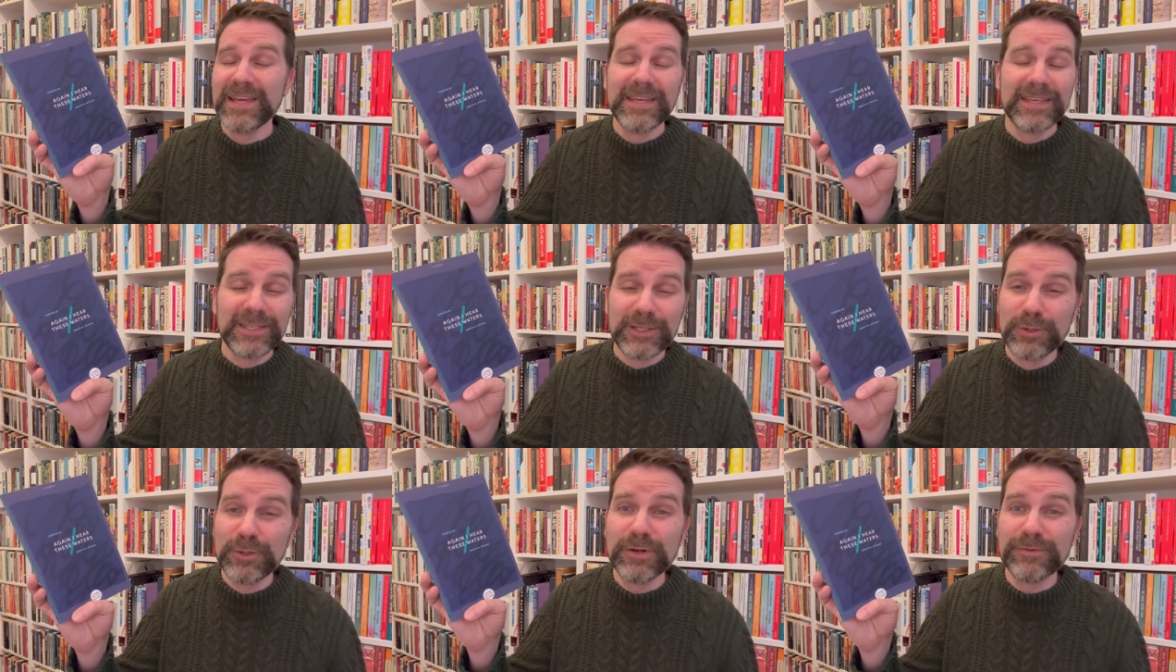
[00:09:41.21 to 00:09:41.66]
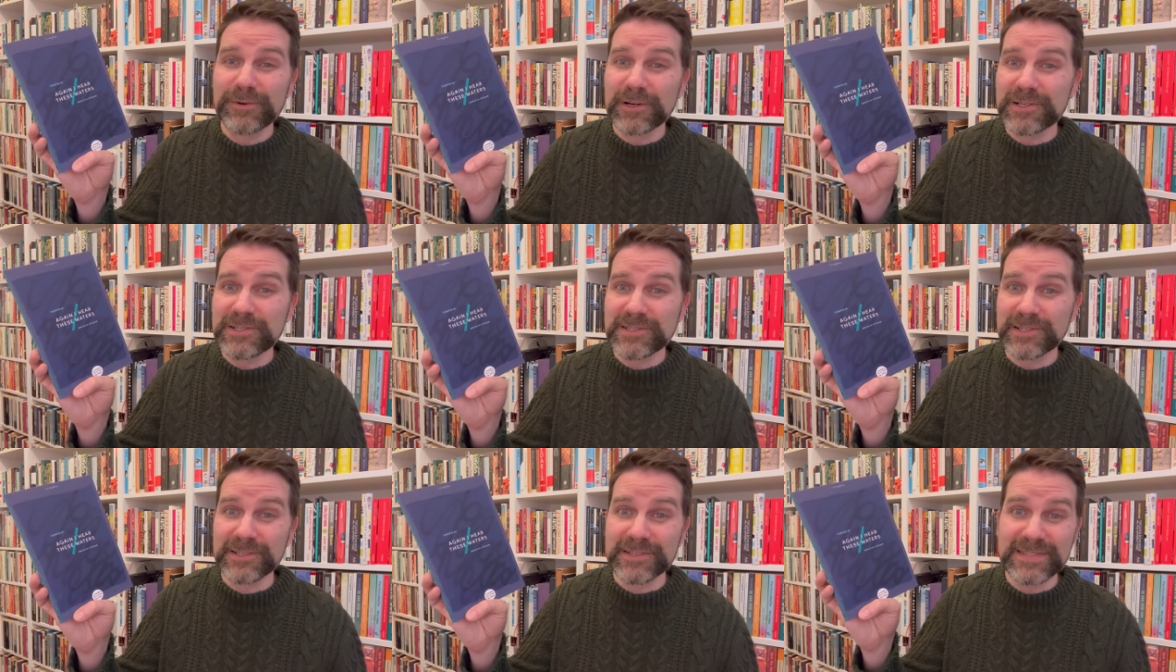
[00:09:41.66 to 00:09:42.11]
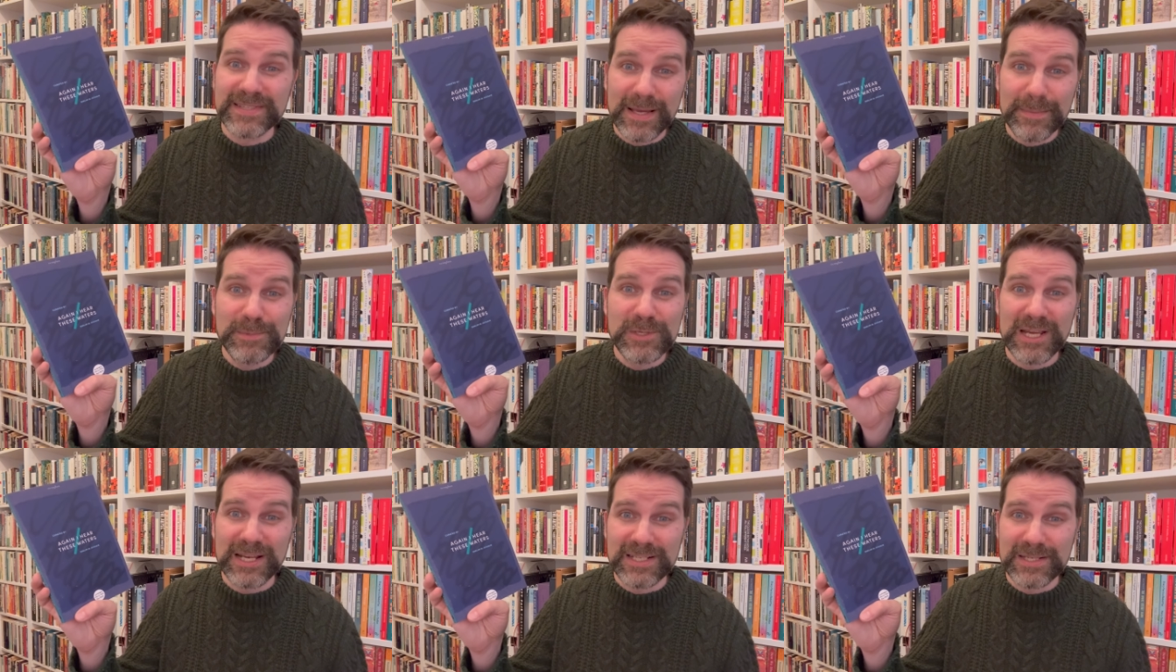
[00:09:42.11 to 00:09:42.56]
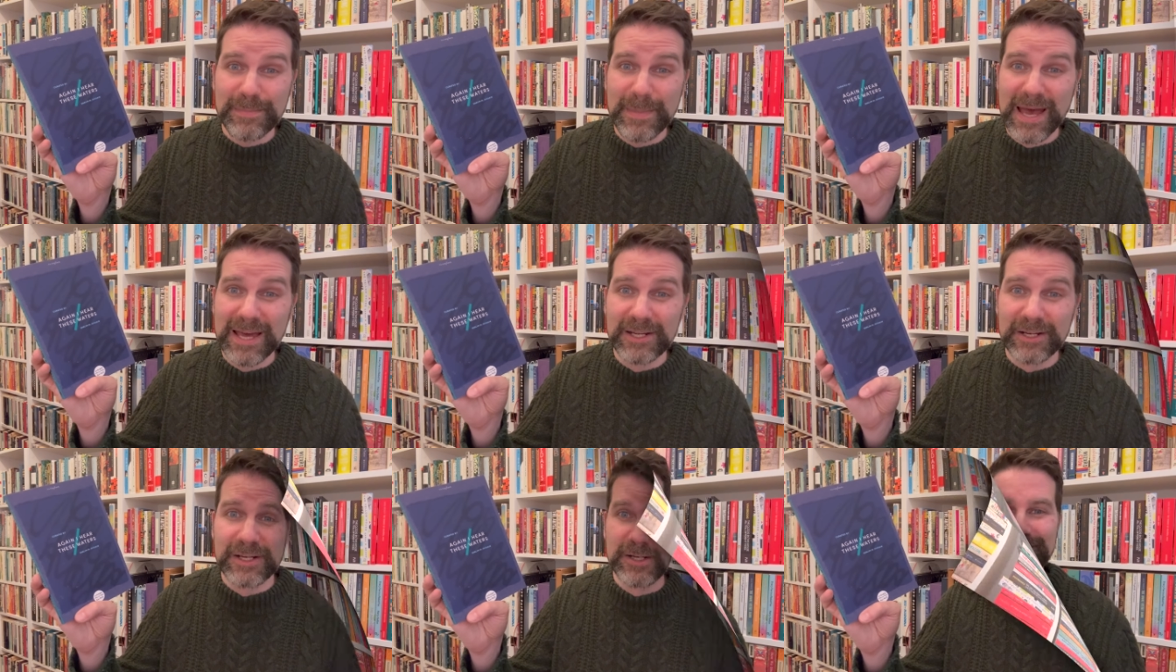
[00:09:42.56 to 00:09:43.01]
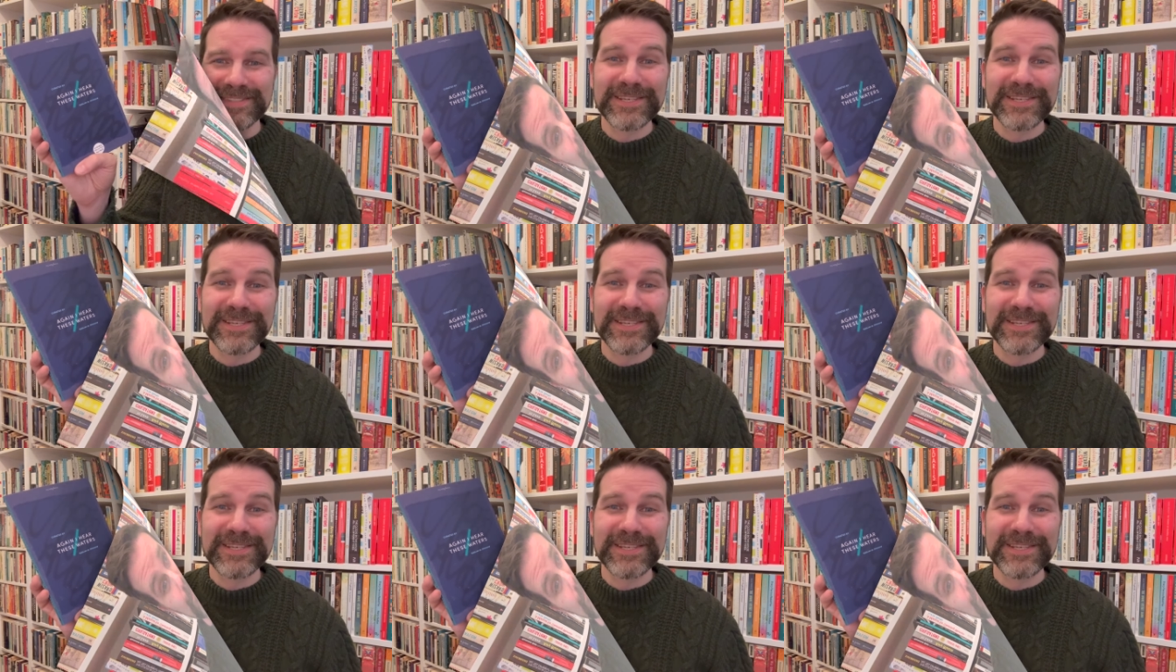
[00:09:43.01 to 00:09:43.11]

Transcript: universal subject matter.